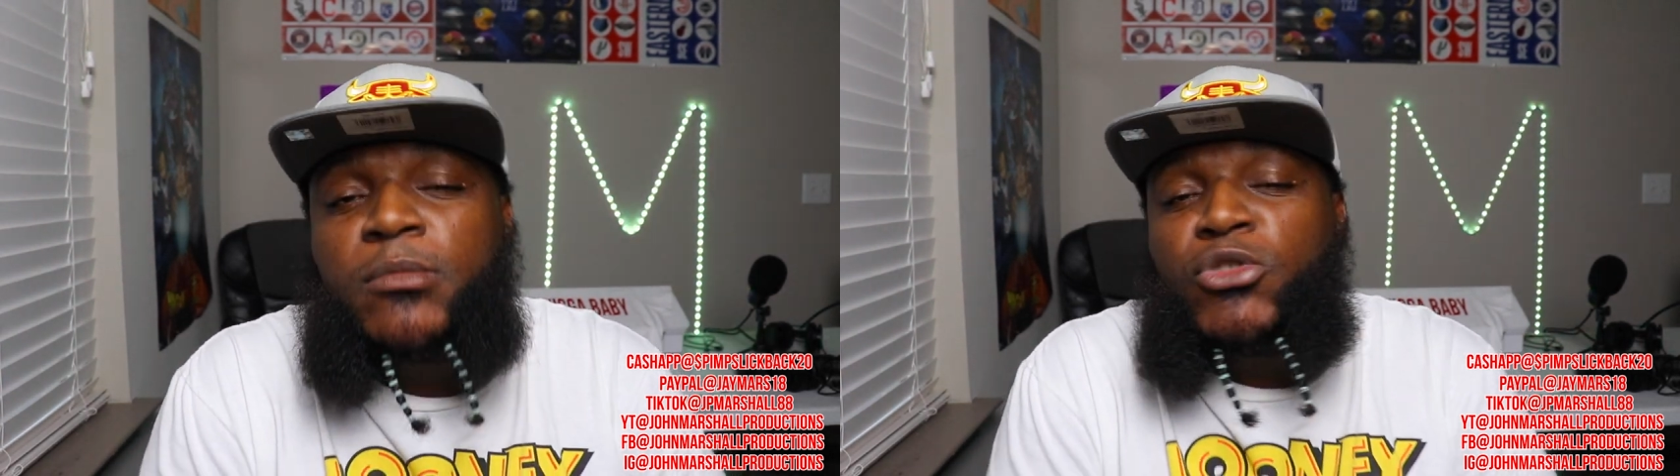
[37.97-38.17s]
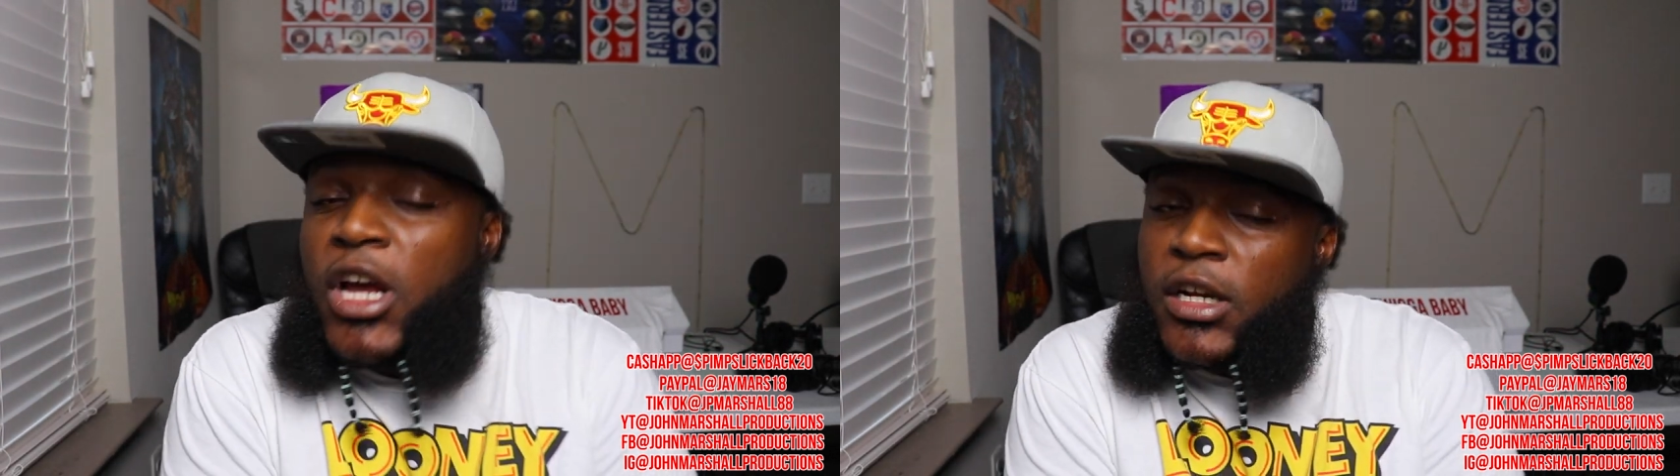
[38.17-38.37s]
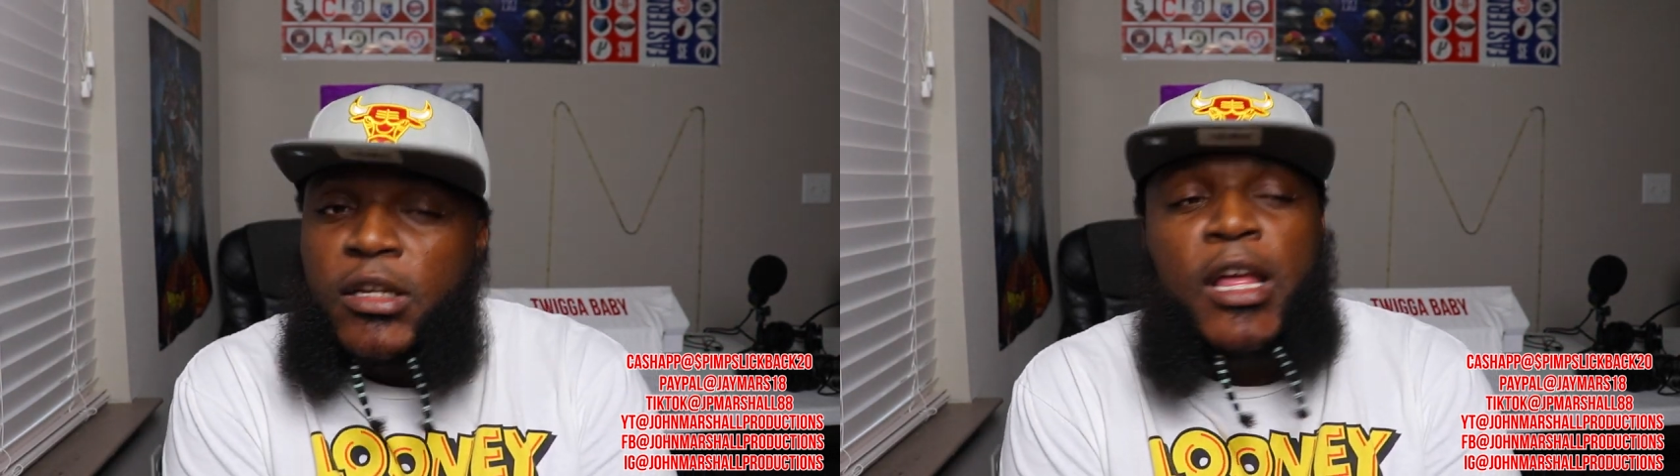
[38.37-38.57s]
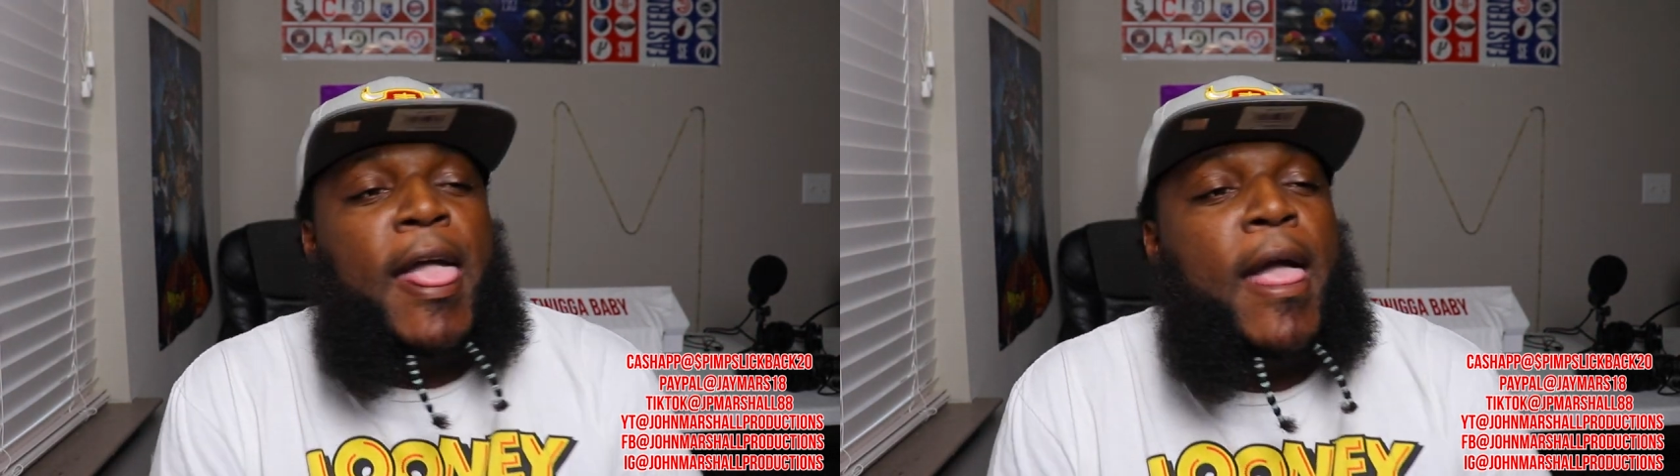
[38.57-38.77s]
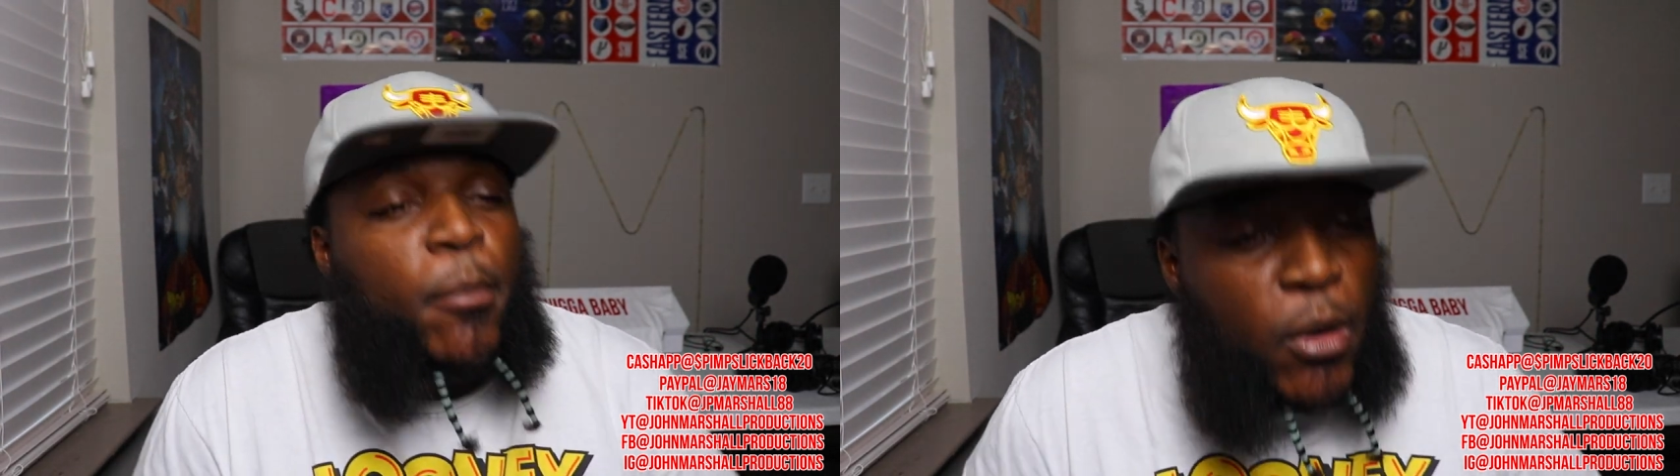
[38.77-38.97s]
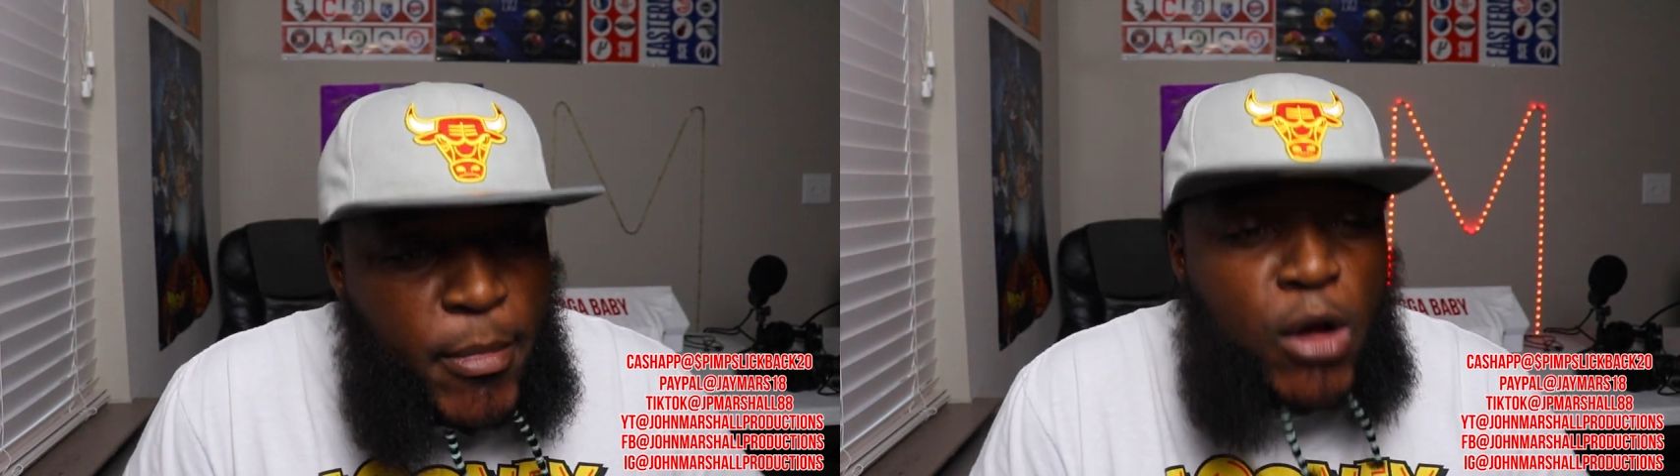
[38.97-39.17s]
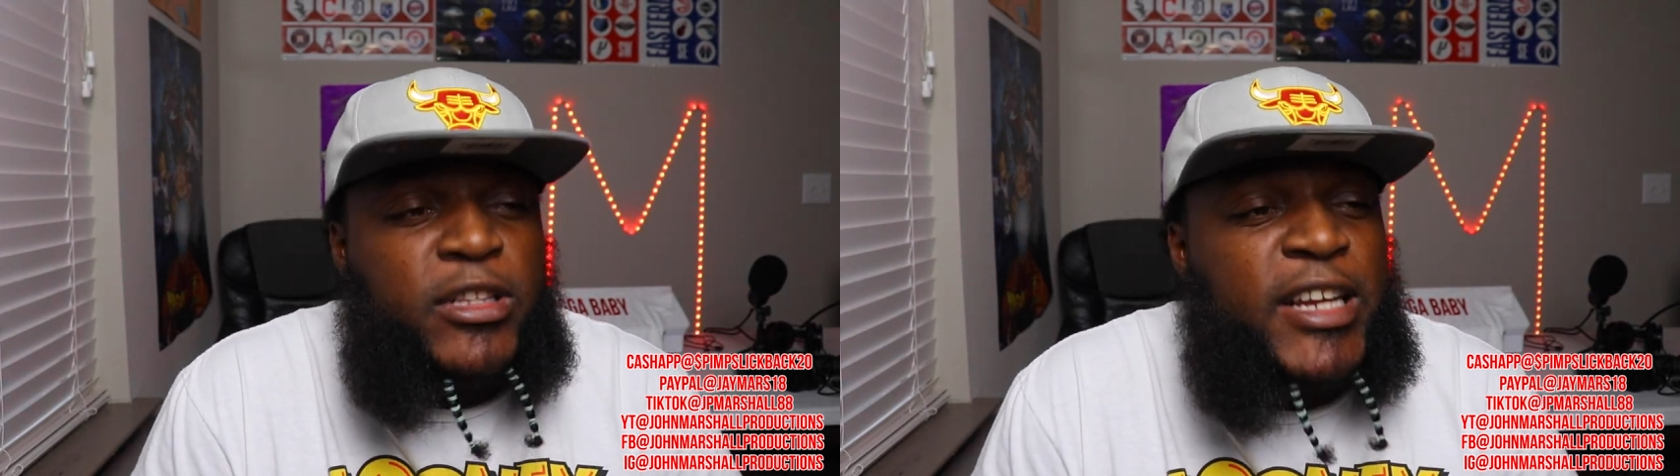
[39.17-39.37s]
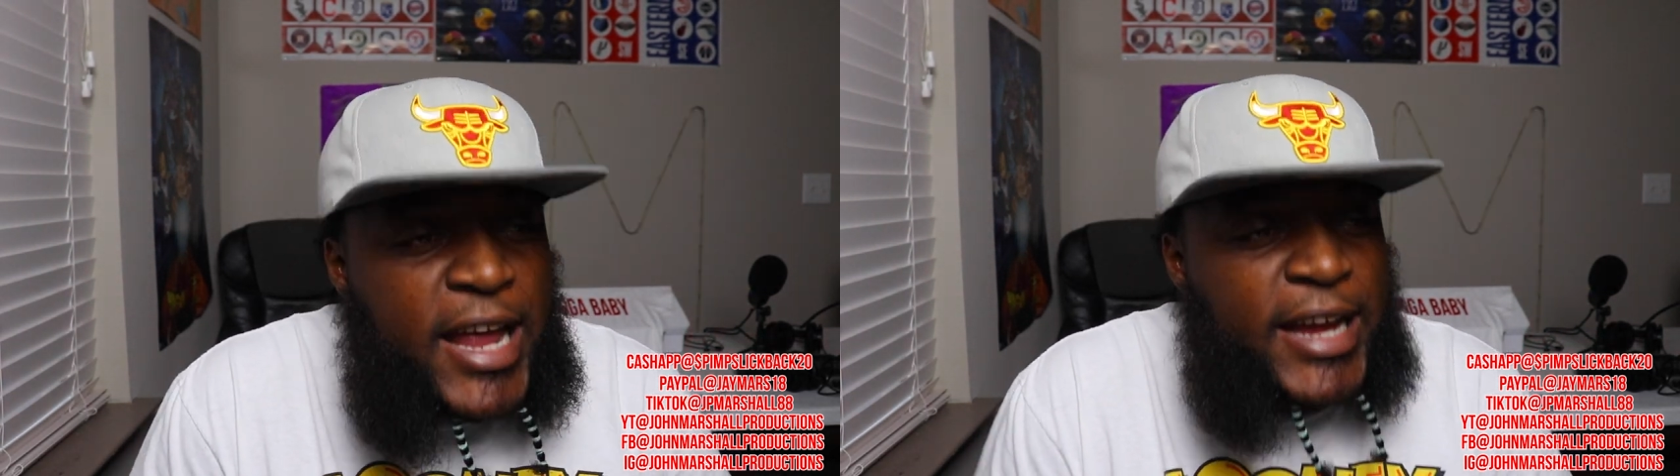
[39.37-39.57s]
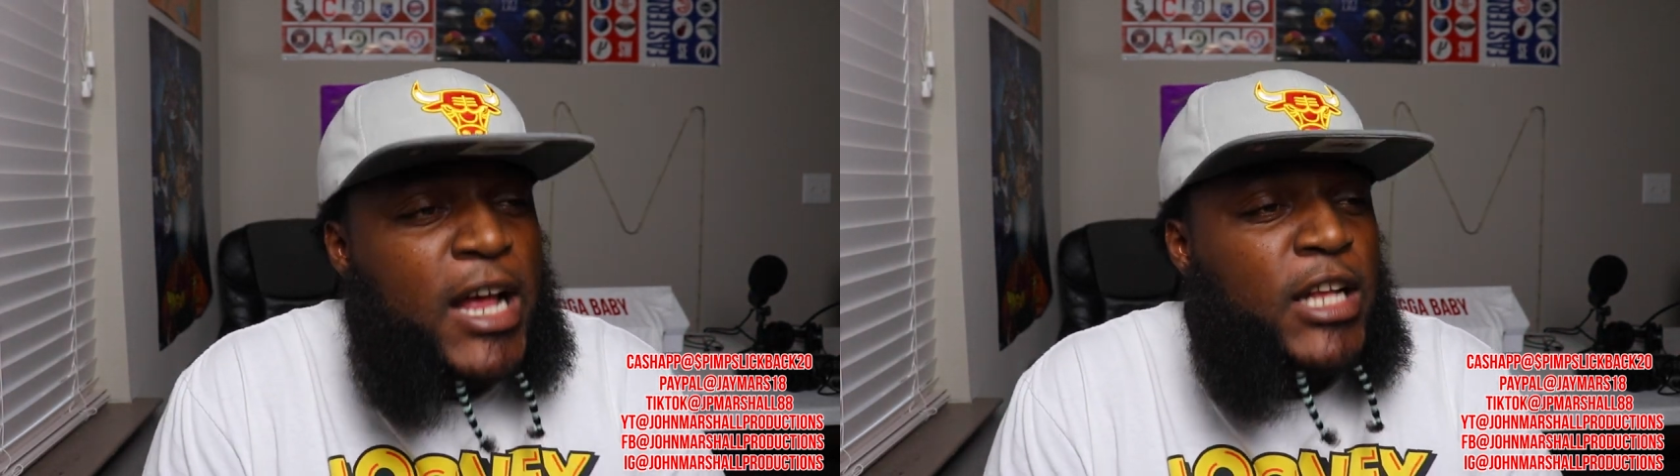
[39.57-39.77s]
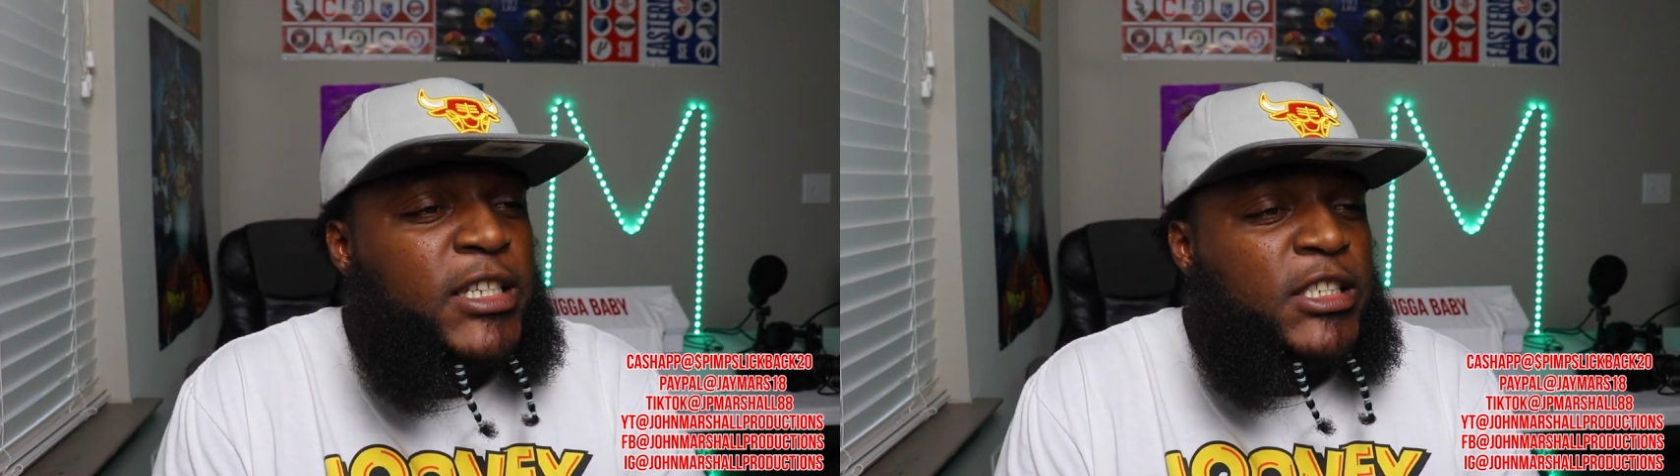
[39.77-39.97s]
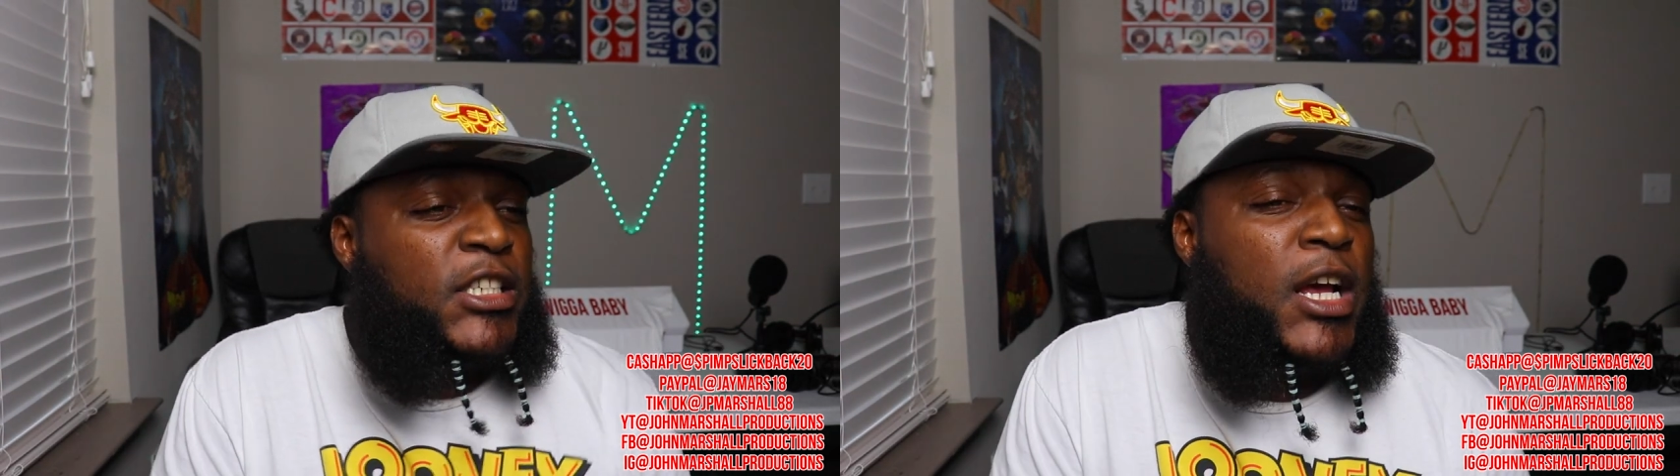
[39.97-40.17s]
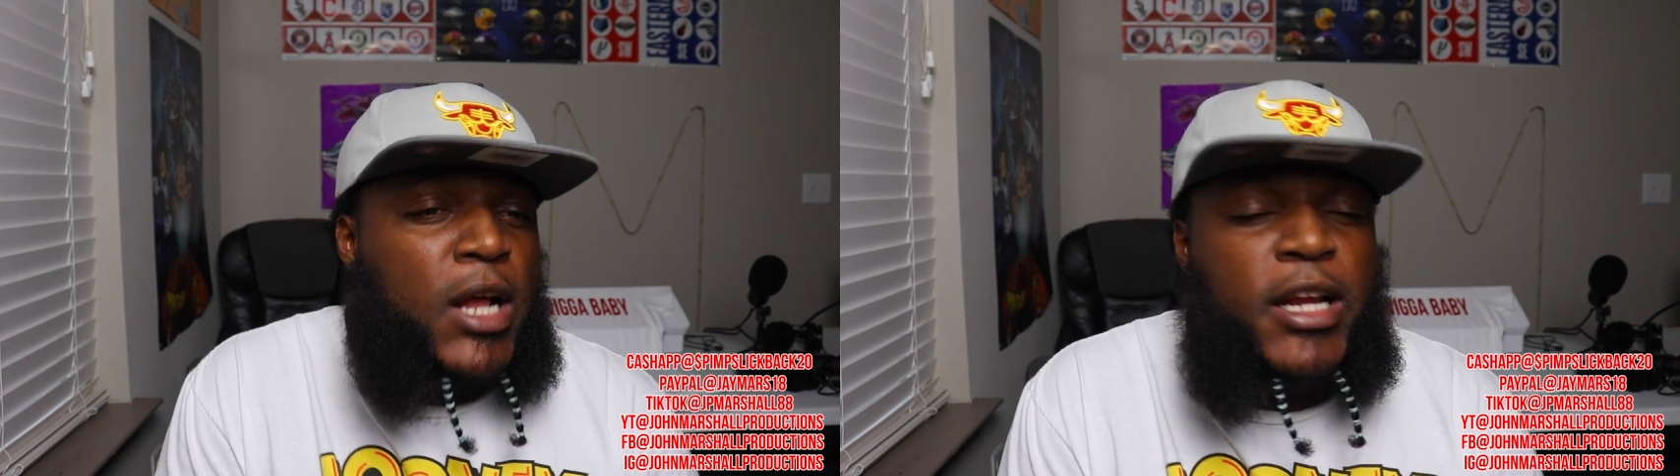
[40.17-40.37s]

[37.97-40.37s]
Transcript: I'm trying to promote the heck out this channel.